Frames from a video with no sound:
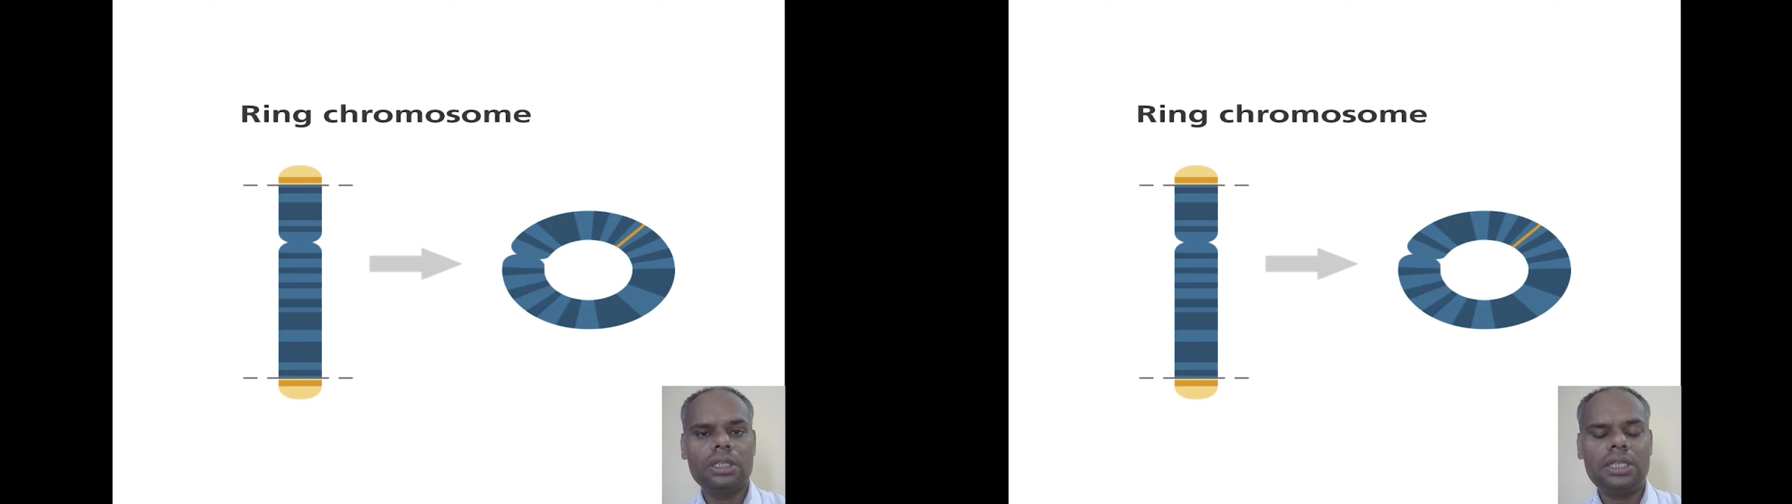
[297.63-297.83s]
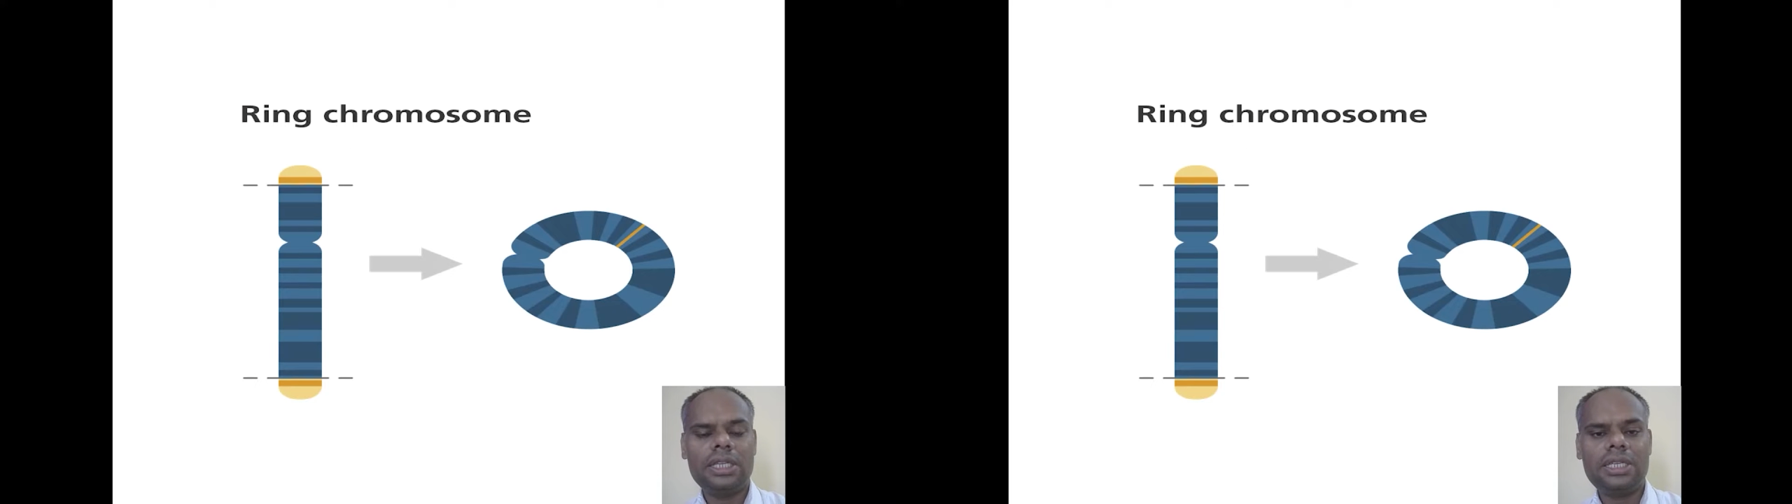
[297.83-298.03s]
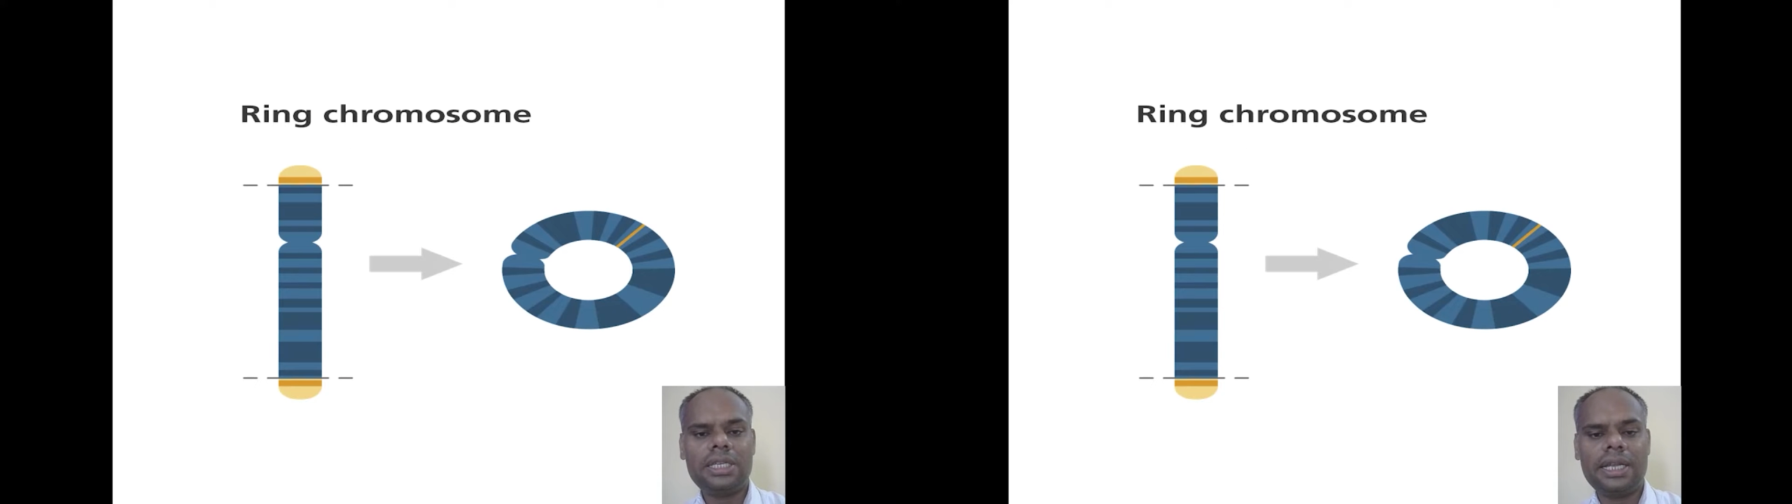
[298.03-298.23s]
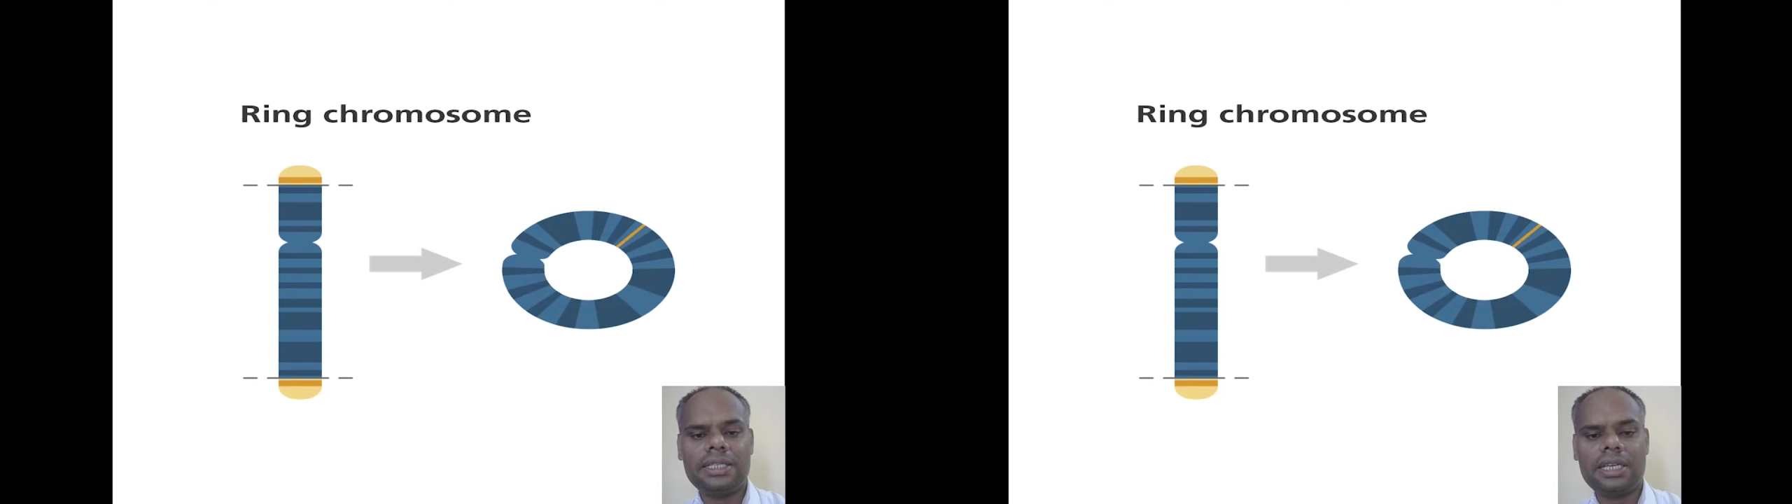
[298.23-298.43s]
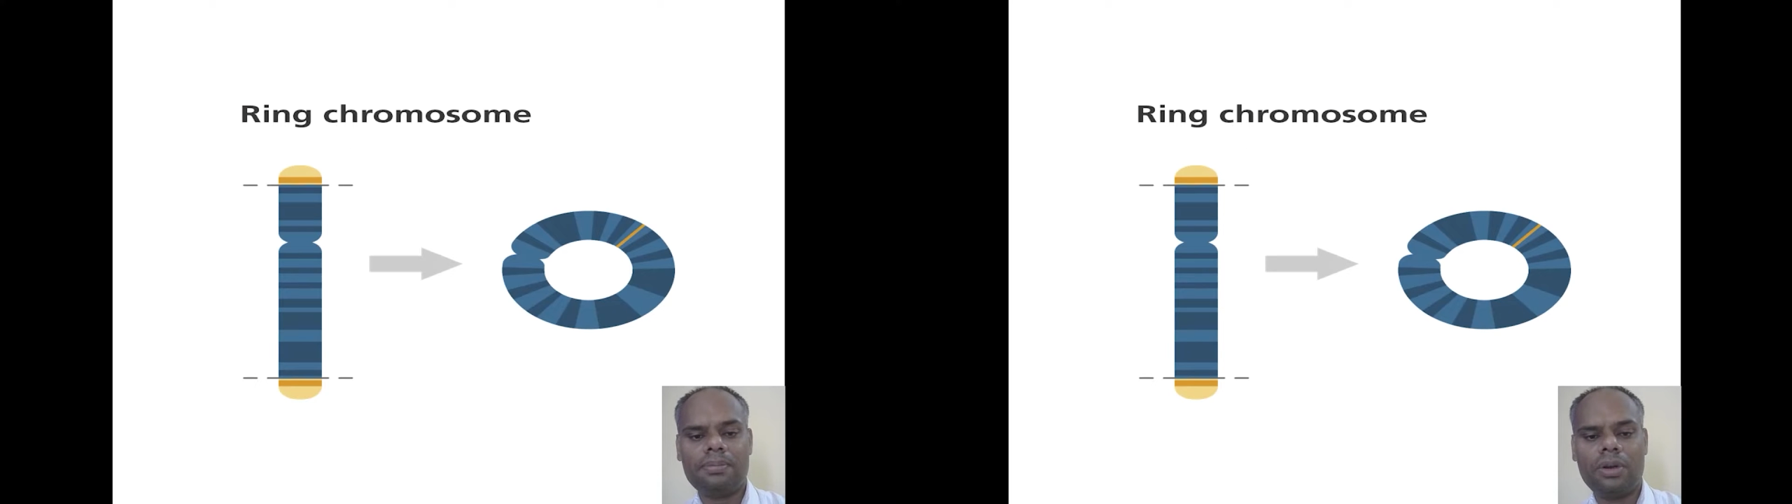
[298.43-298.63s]
This is an
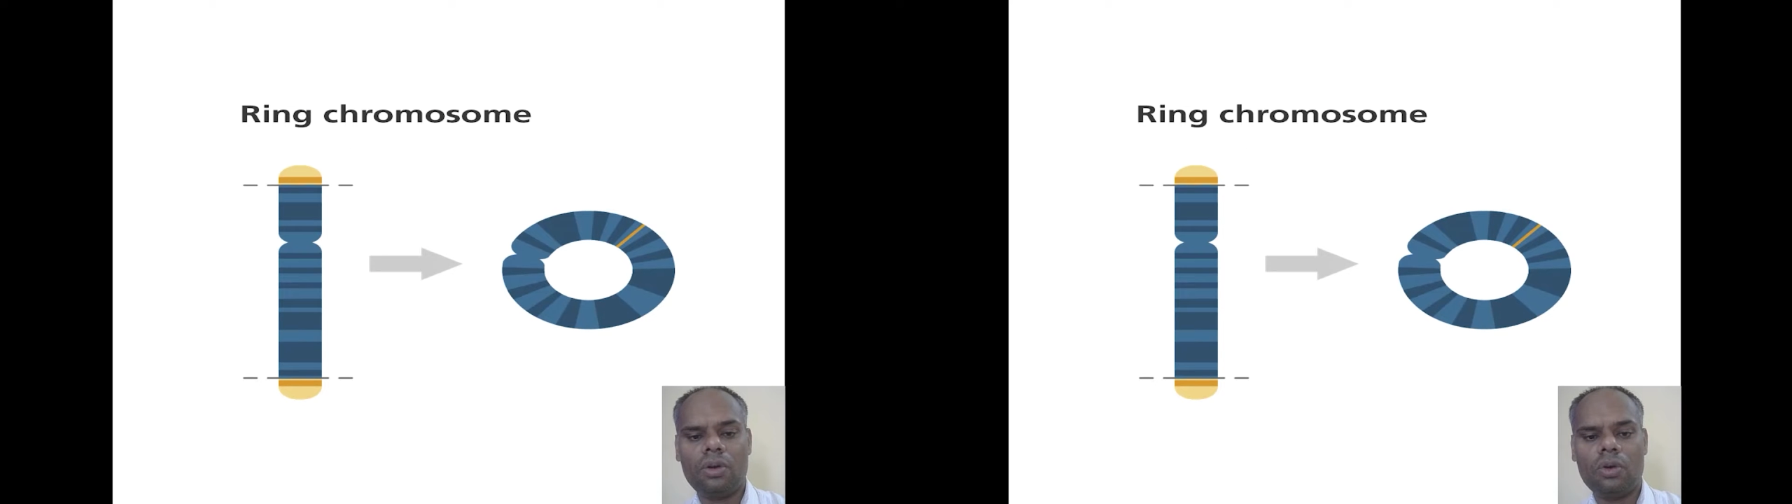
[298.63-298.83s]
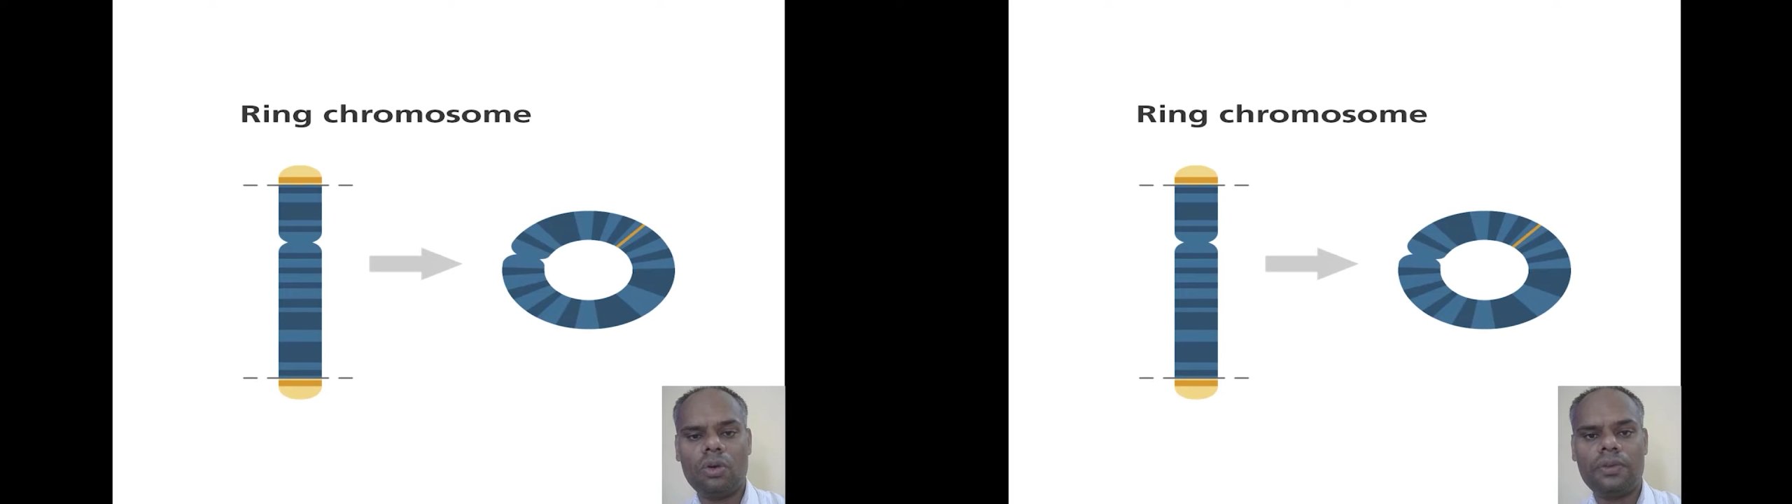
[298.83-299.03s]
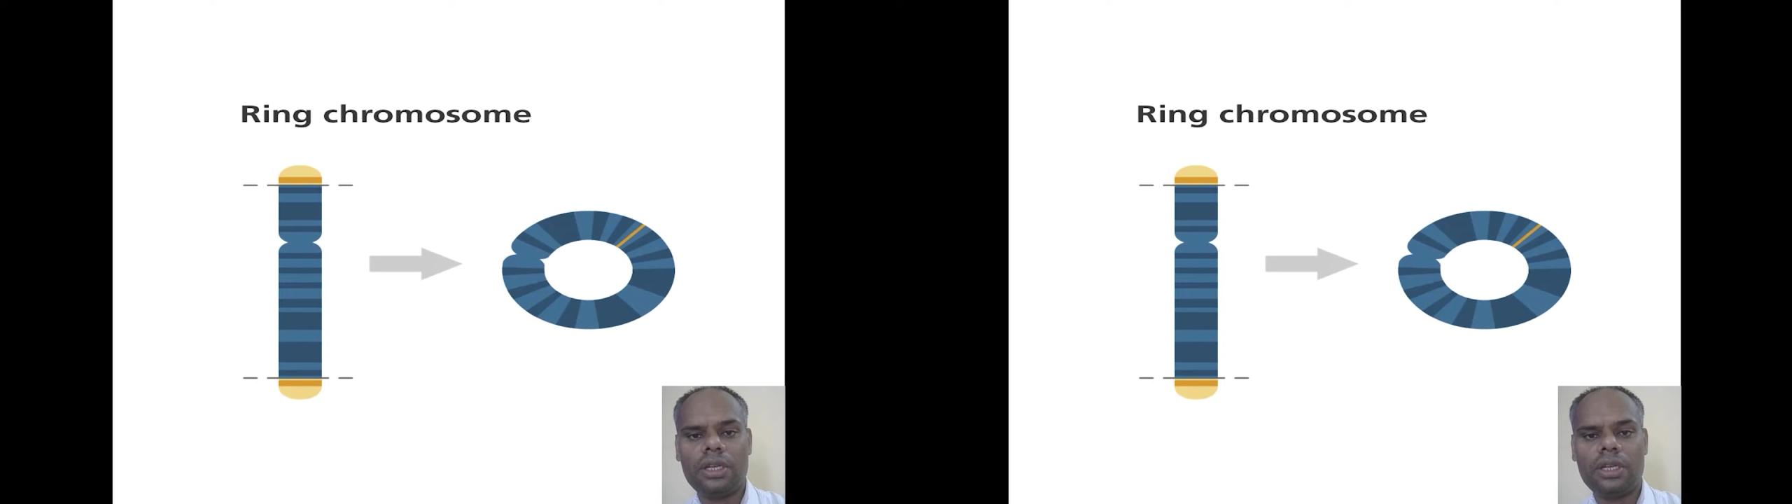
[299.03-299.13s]
example of